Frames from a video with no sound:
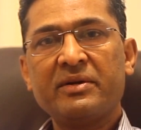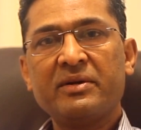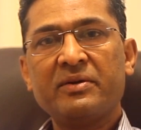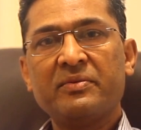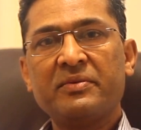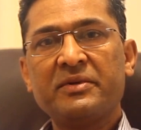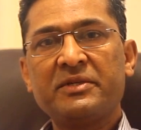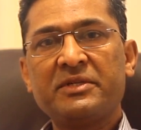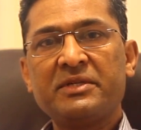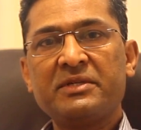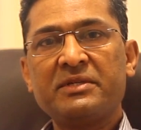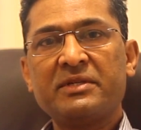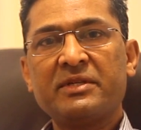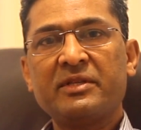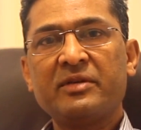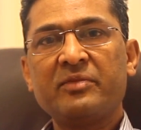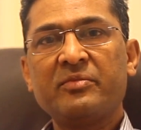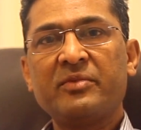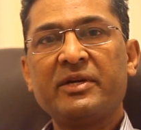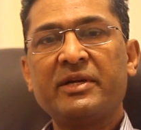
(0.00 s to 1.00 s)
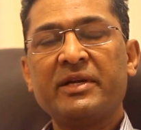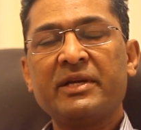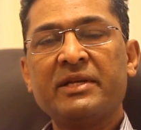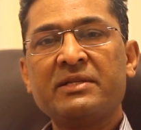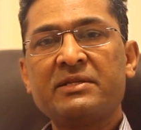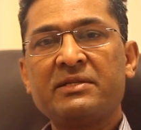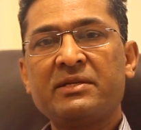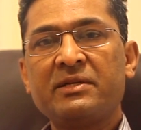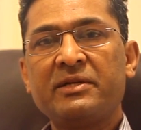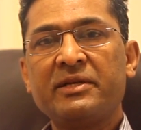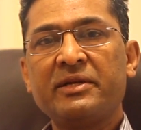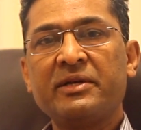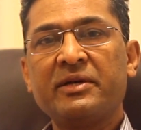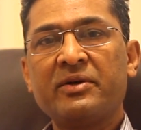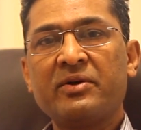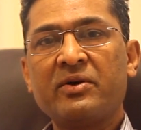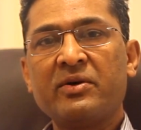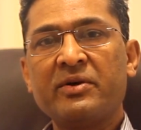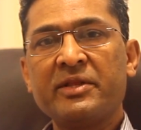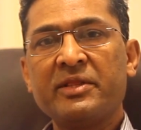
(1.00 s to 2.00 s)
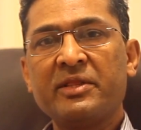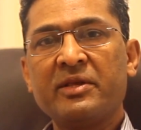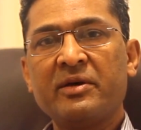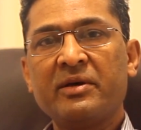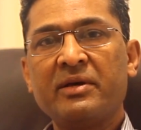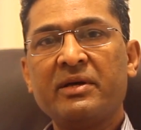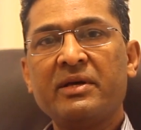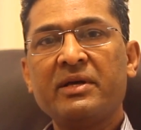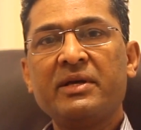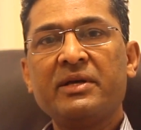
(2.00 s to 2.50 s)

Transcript: which is nothing but inserting a rod in the